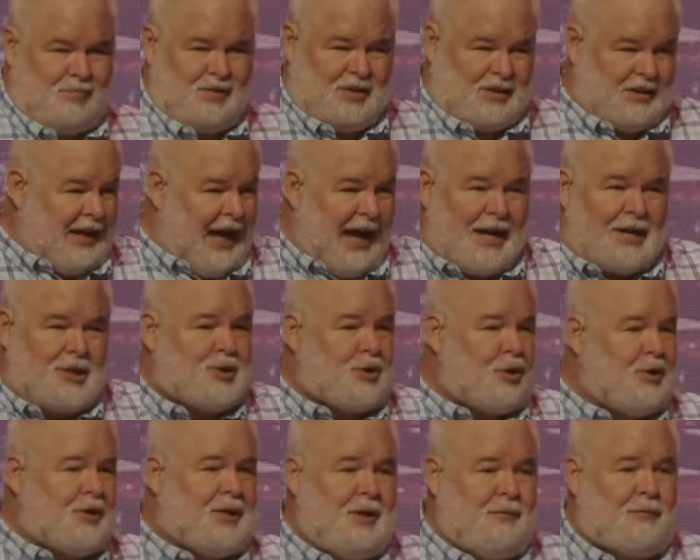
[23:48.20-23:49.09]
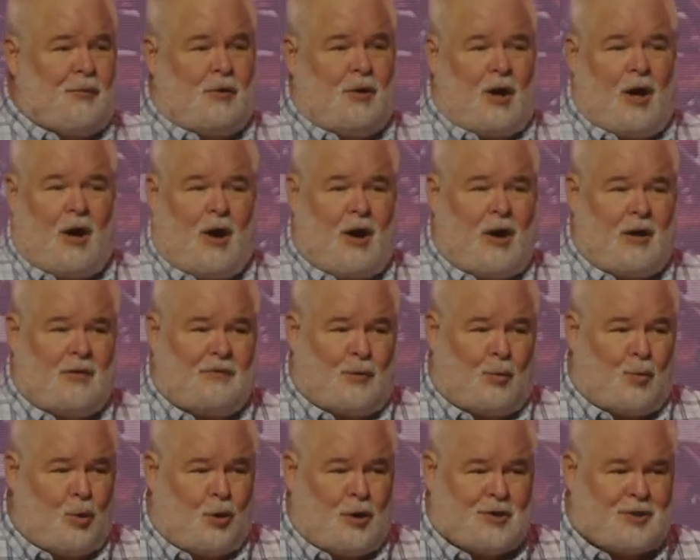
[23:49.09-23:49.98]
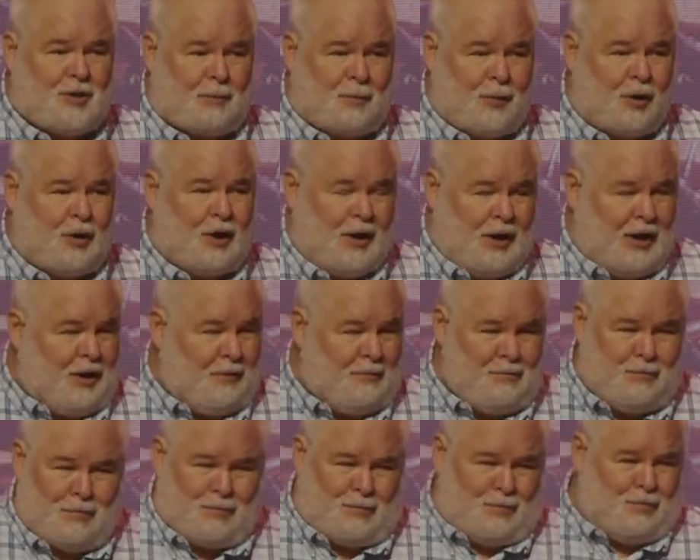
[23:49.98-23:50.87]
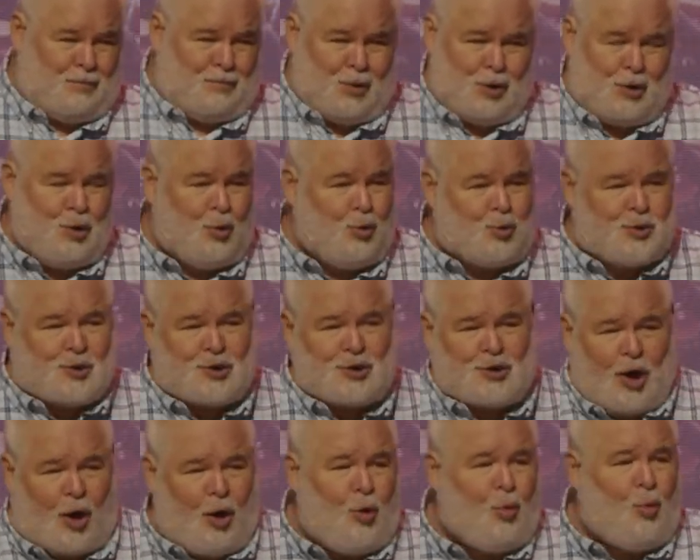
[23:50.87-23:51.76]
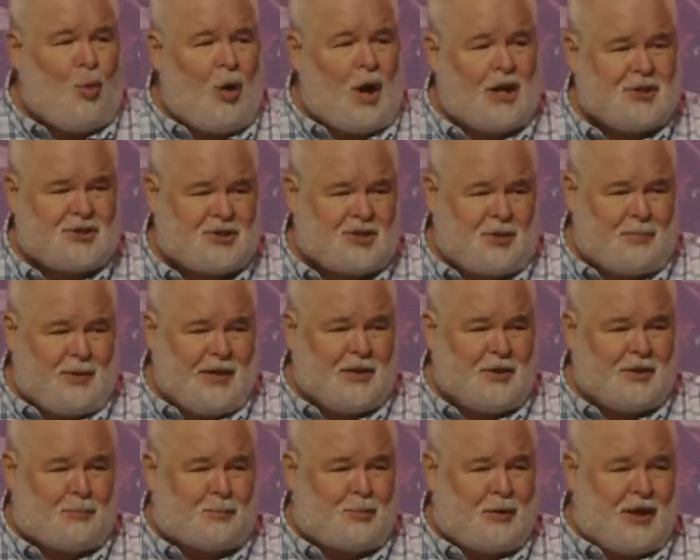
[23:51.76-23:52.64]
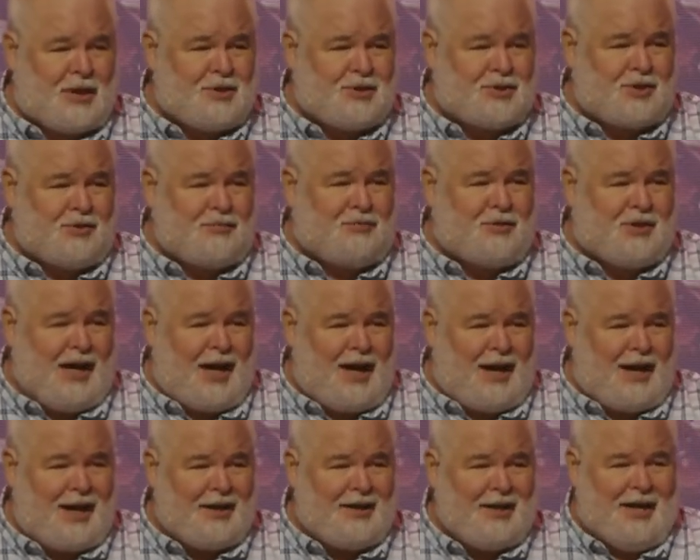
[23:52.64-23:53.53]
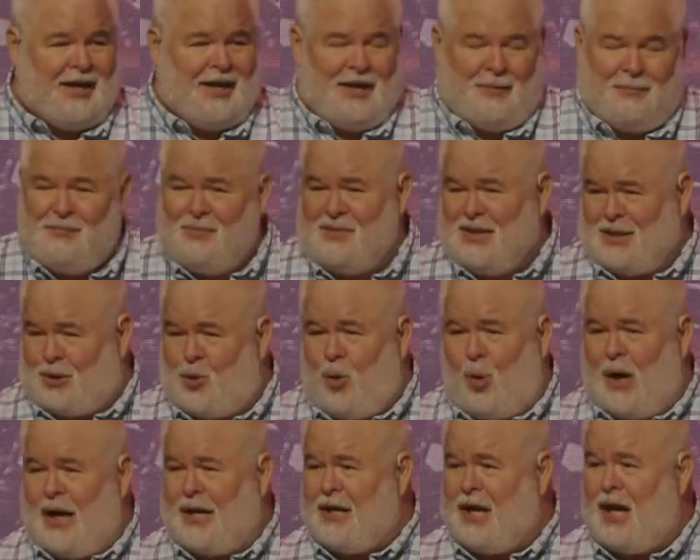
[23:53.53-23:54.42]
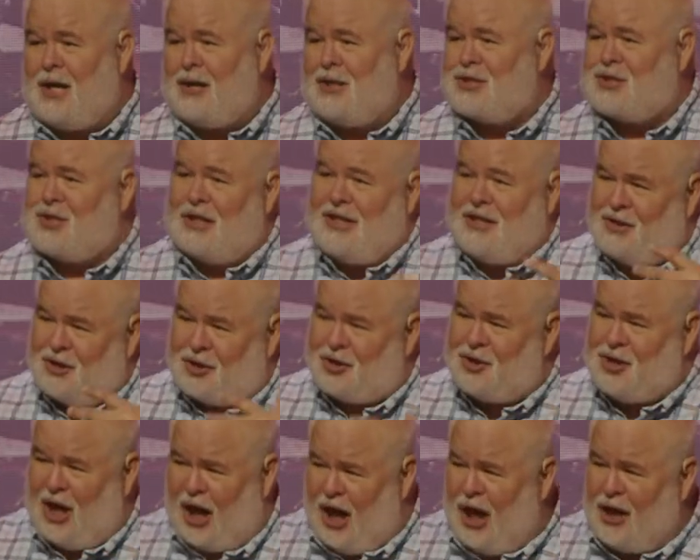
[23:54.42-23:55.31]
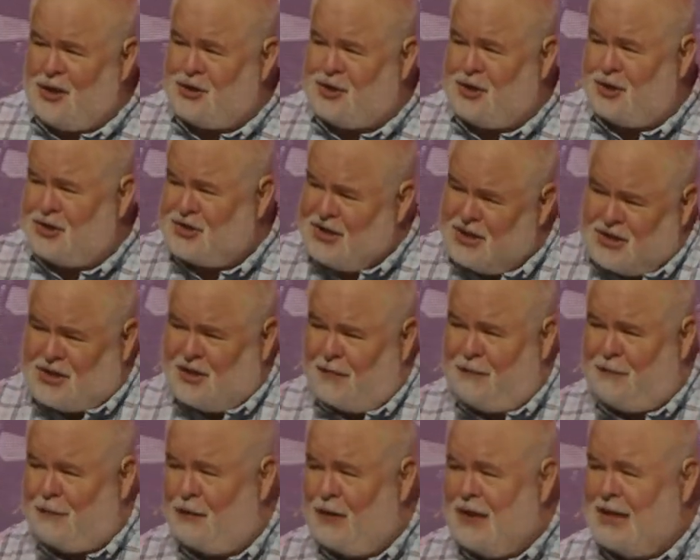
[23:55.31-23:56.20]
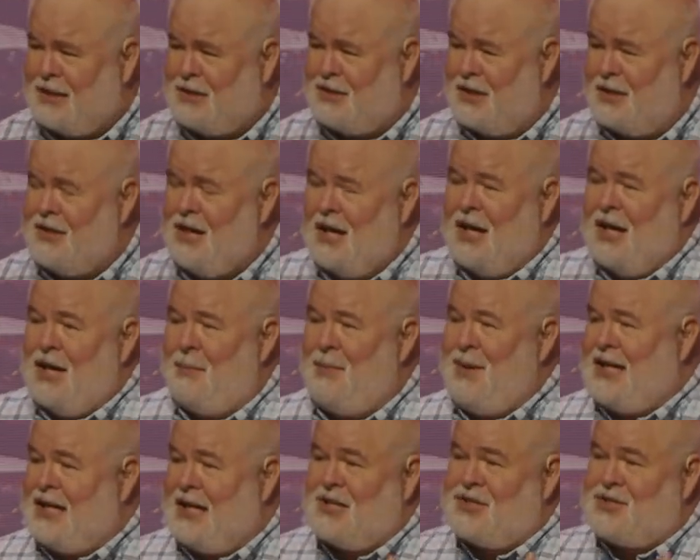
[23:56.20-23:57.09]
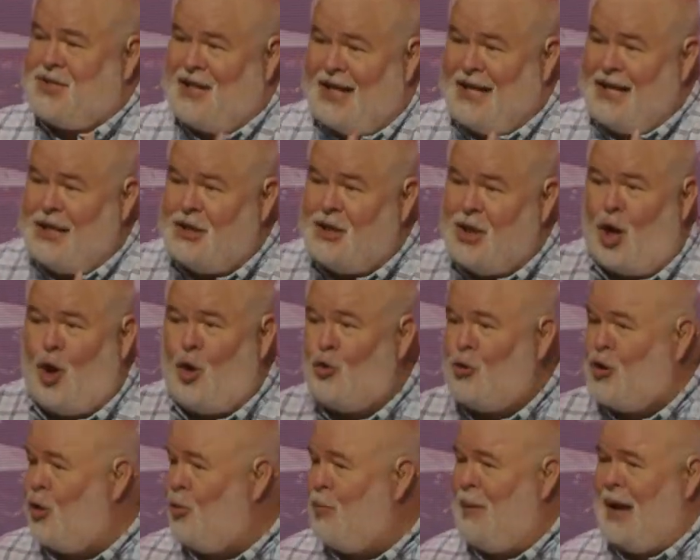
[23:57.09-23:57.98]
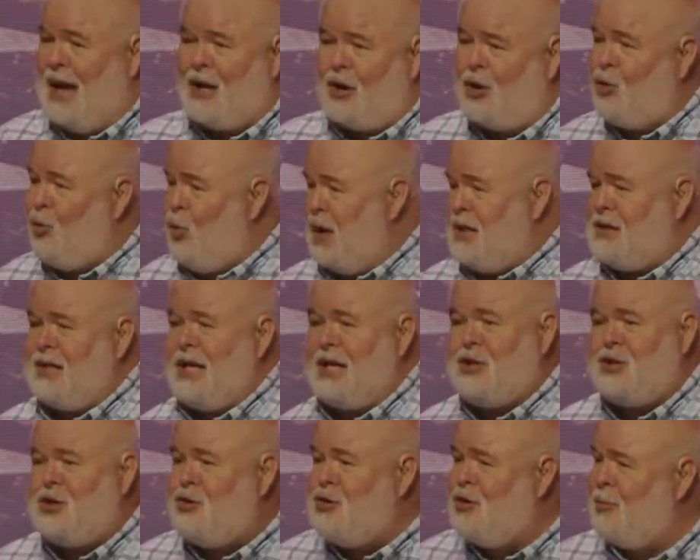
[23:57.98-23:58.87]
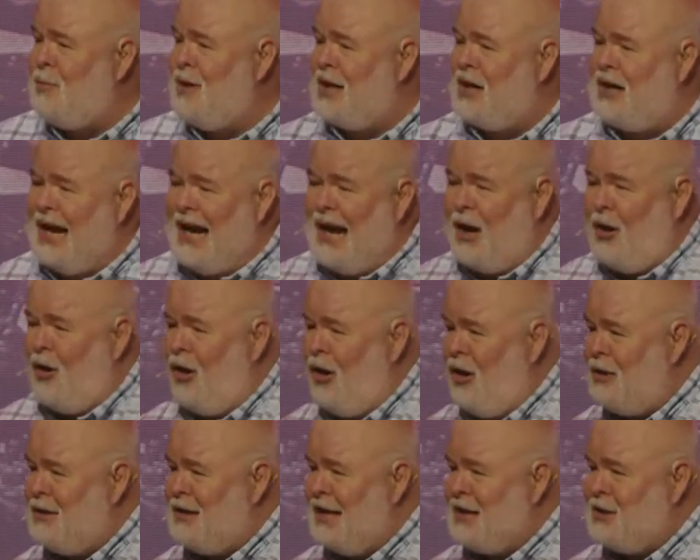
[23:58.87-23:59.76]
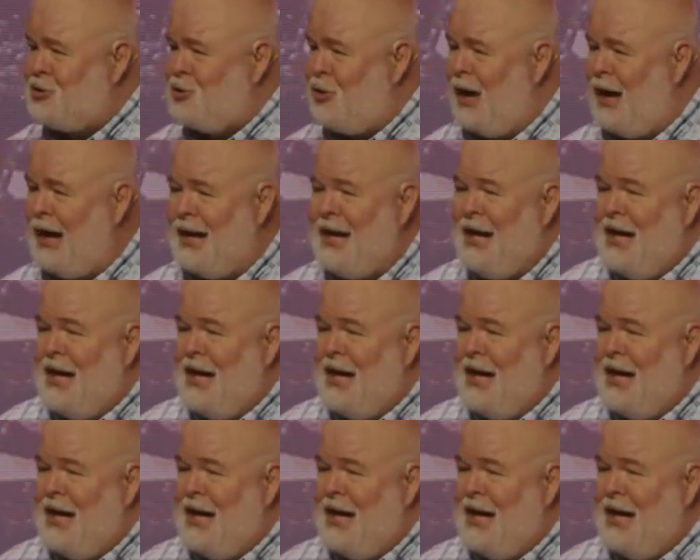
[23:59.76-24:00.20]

God is looking for a heart of a worshiper who so wants to be in the presence of God that quite honestly their conscience is afflicted because they know no matter what they do, no matter how hard they try,